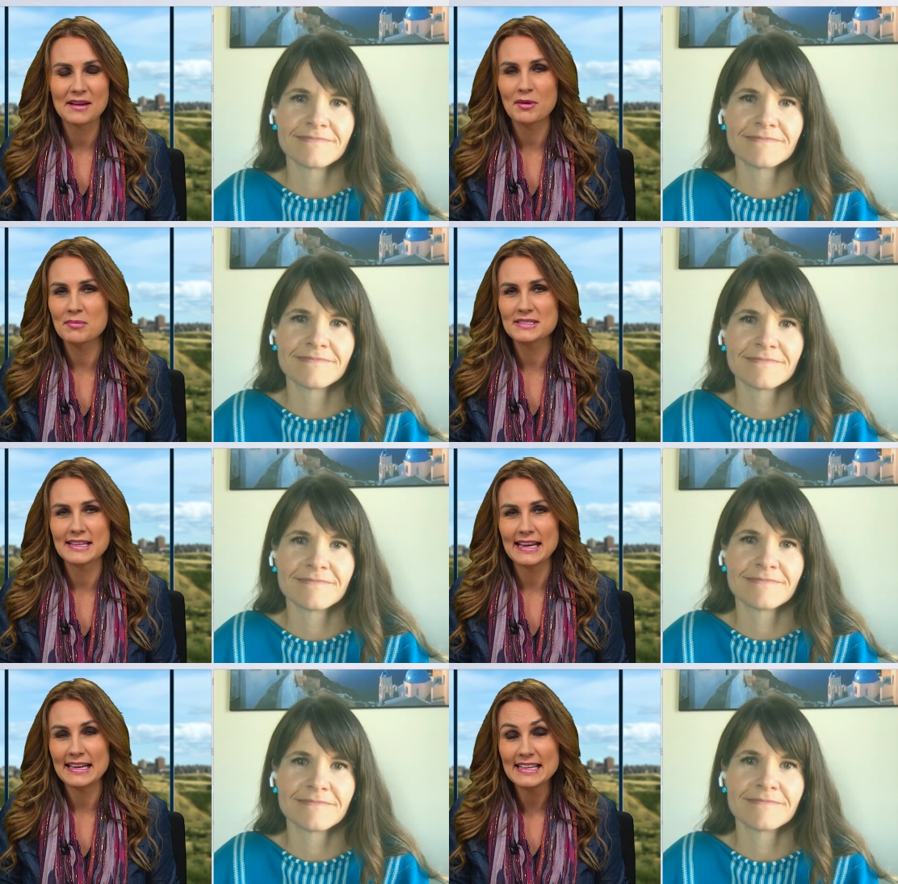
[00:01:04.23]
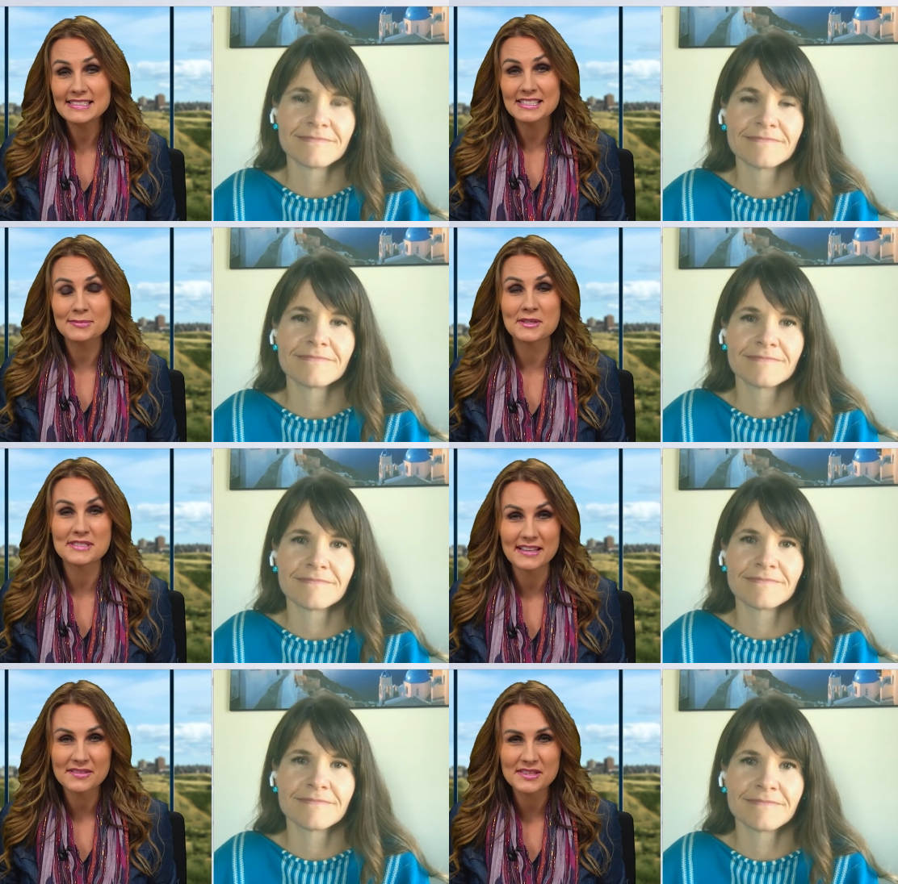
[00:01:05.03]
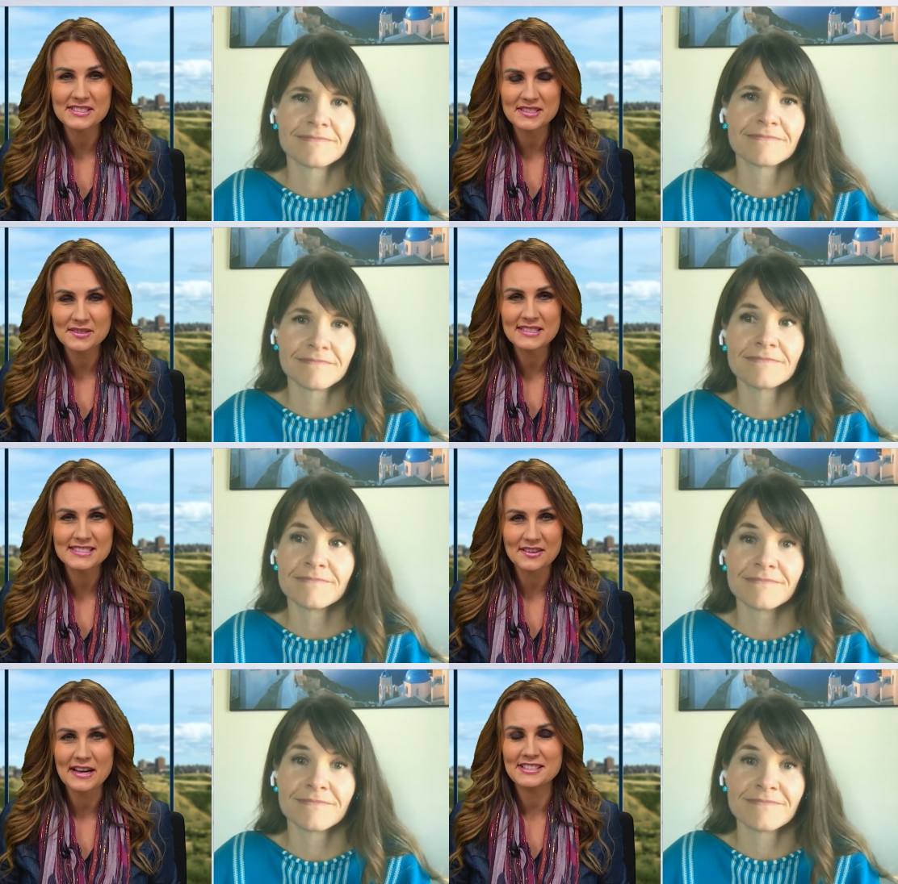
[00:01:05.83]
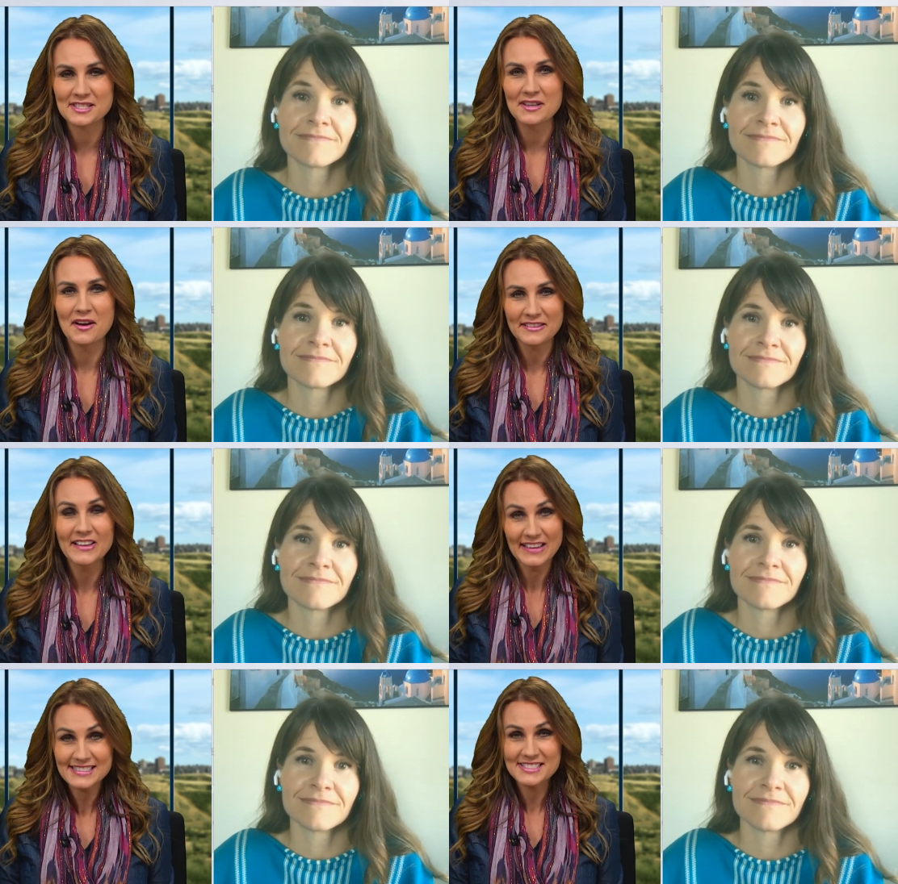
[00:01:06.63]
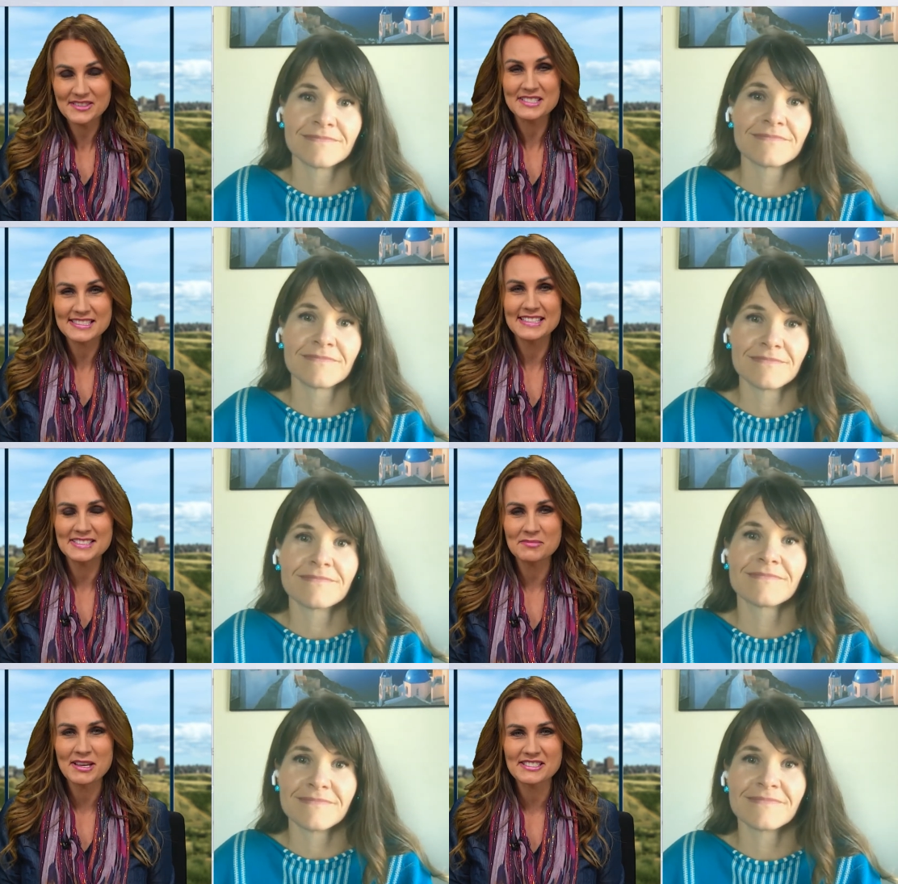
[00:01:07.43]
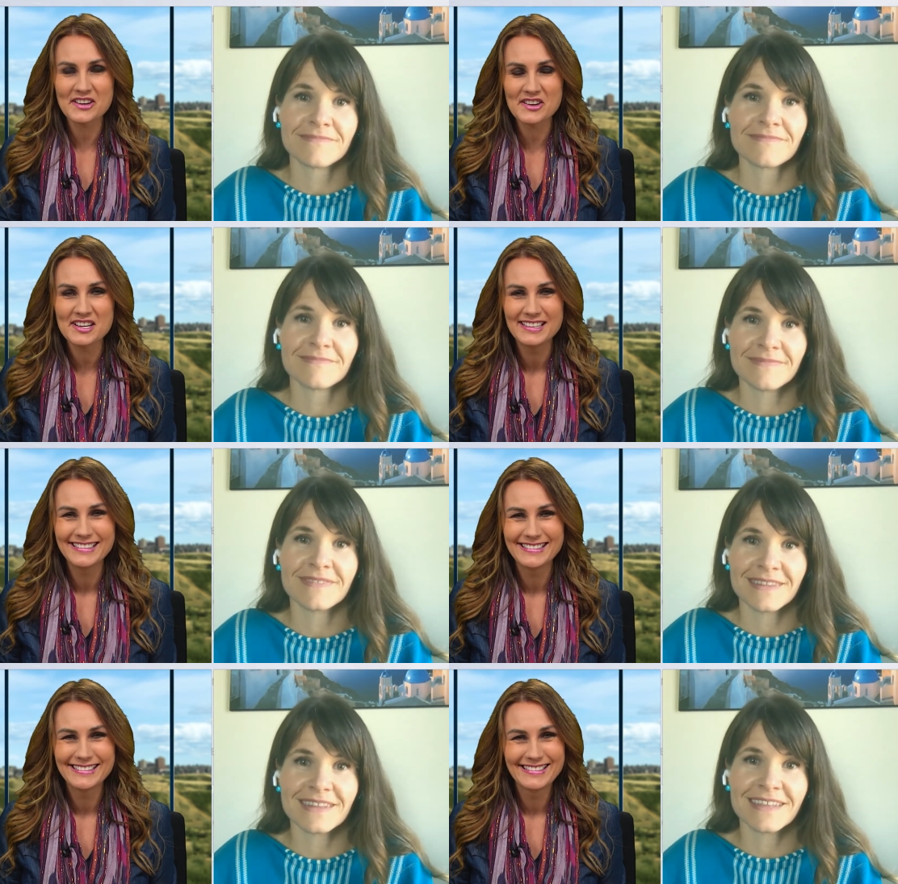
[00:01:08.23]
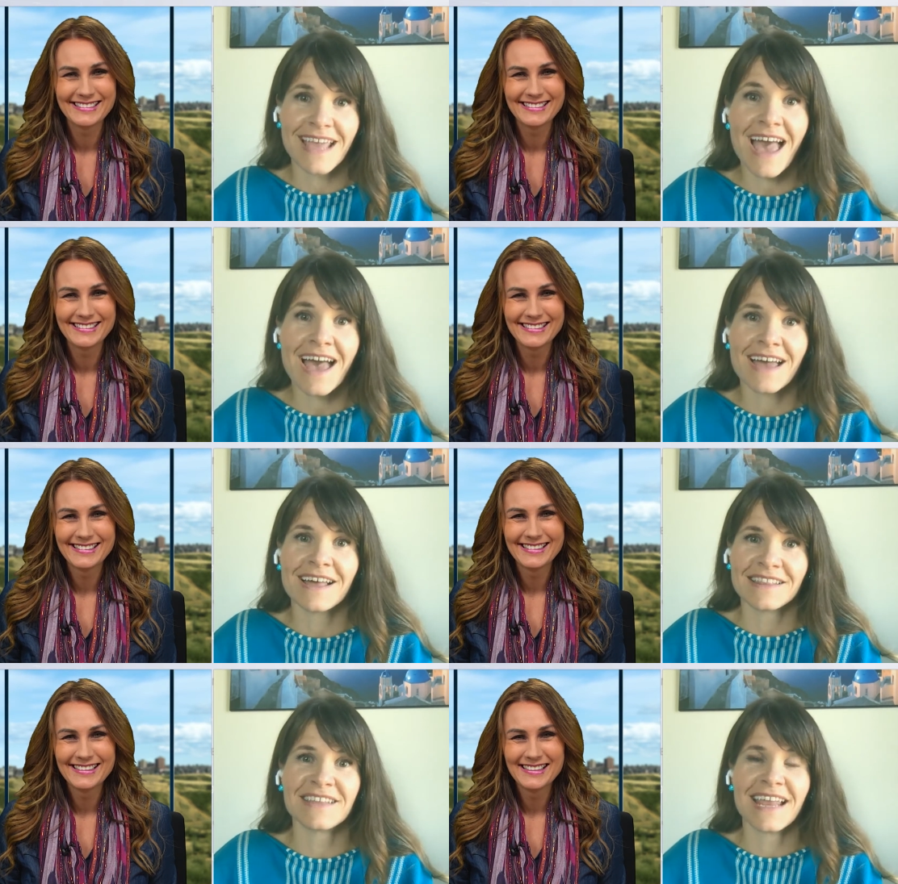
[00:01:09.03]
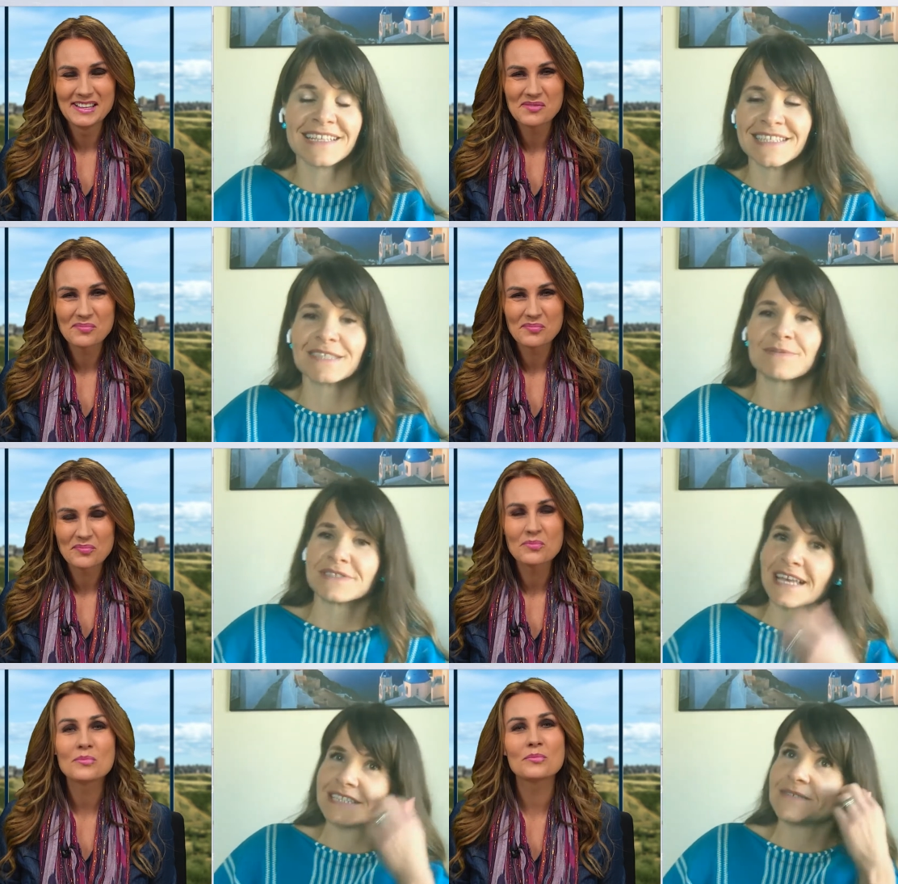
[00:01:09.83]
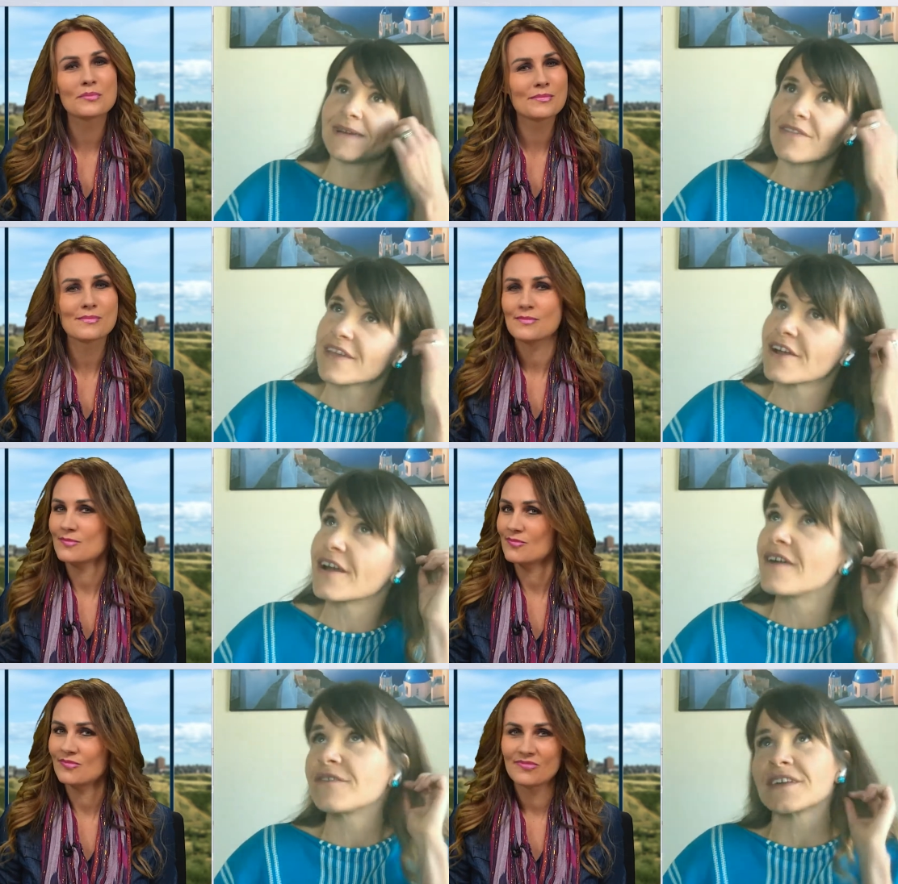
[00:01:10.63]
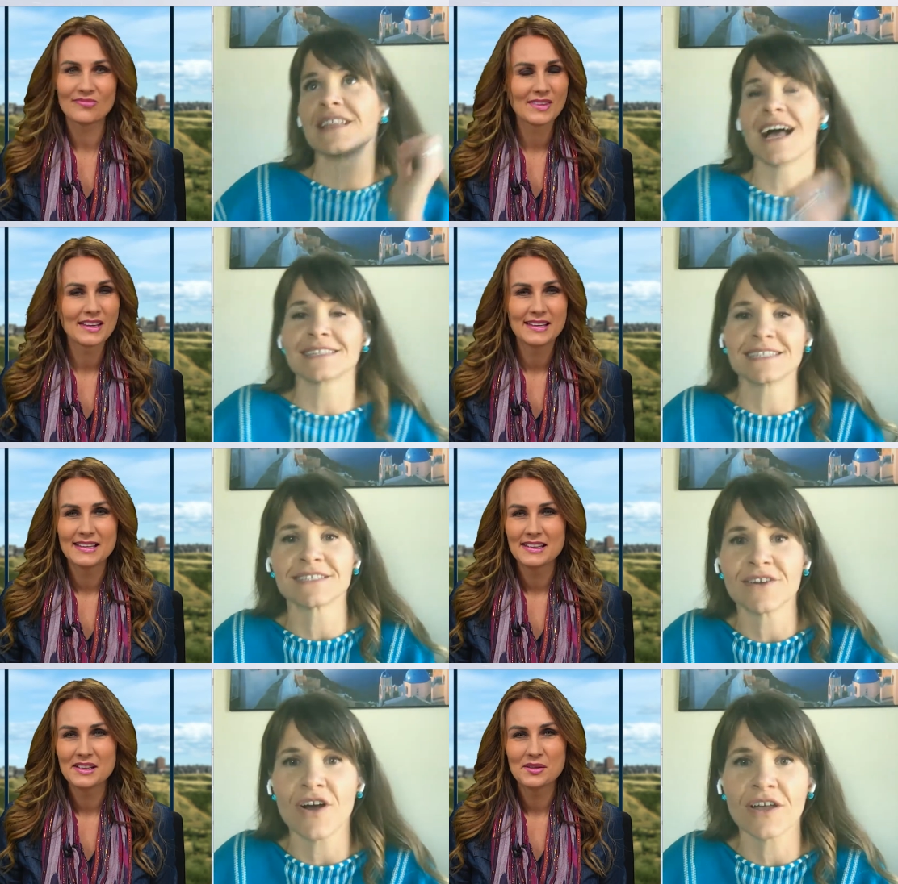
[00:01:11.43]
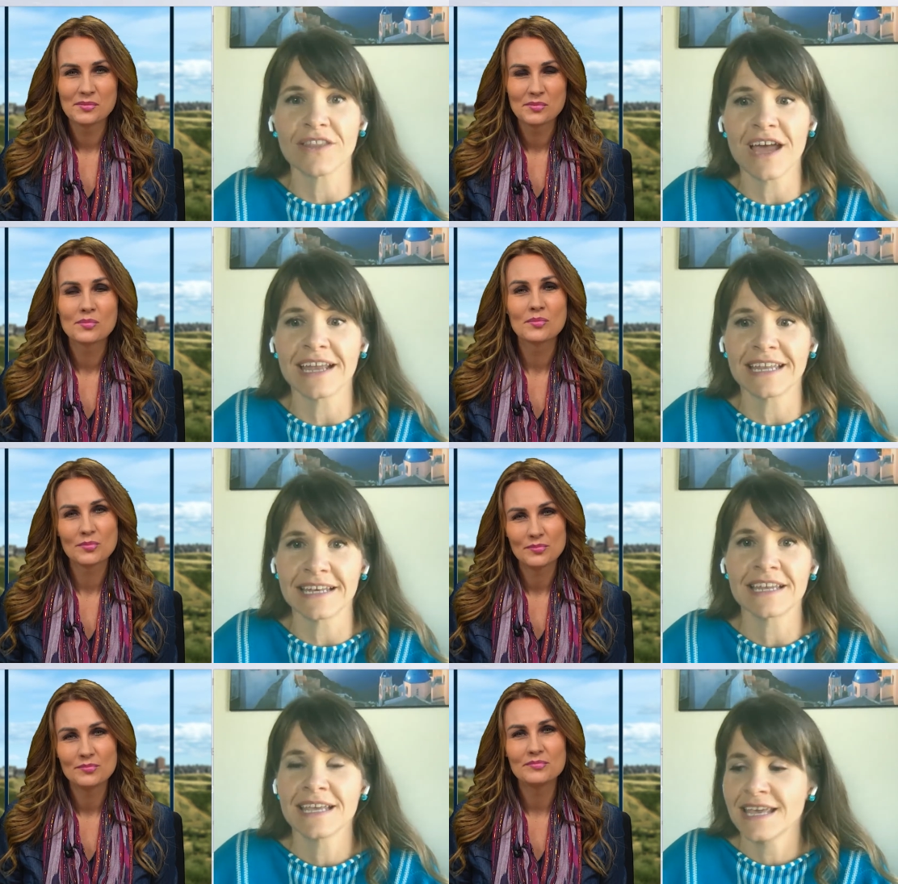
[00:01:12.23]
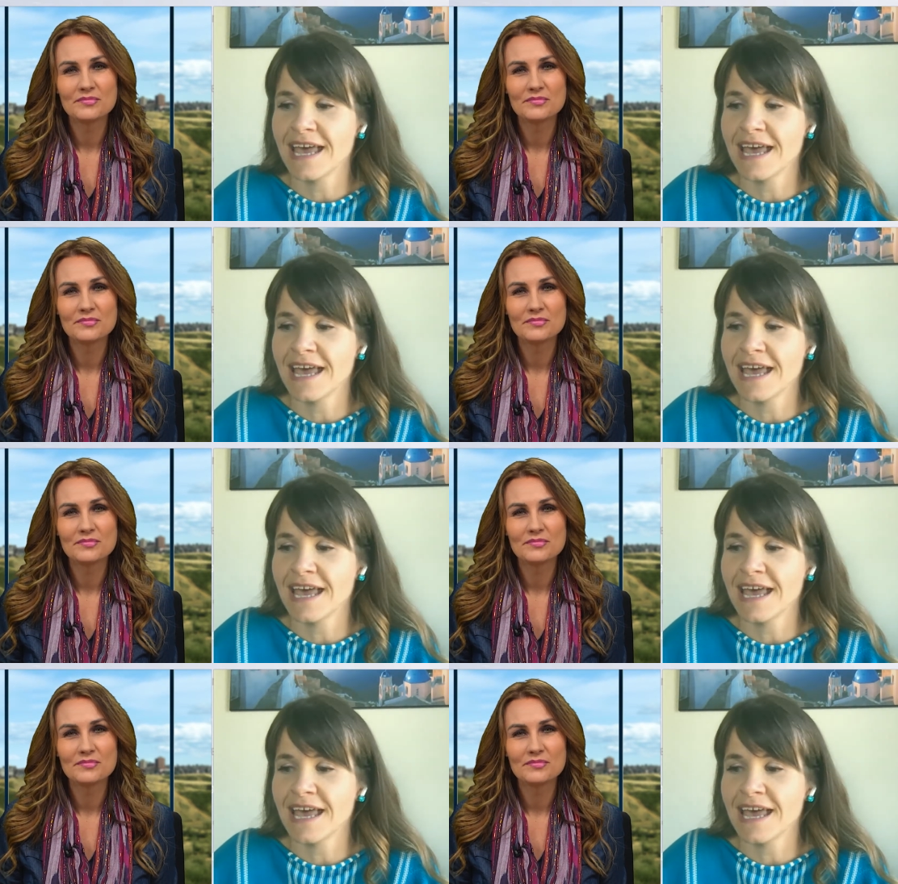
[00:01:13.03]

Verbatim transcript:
Speaker 1: what was it, 86% of the students are actually online students this semester? Yeah,
Speaker 2: 86% around there of the classes are online and